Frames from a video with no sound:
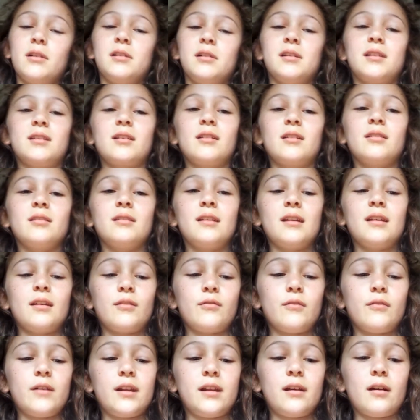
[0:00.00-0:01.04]
he's done these
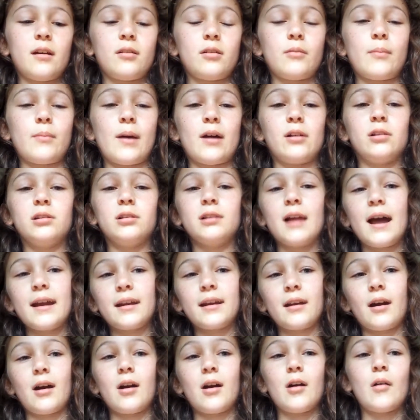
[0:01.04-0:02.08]
videos about
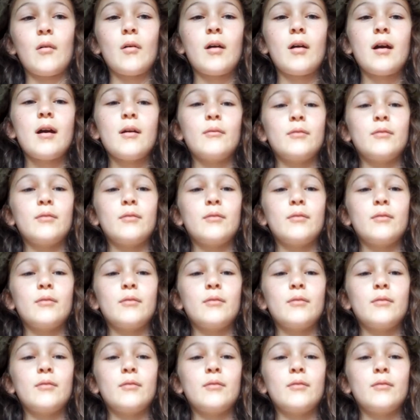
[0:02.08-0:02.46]
Lego,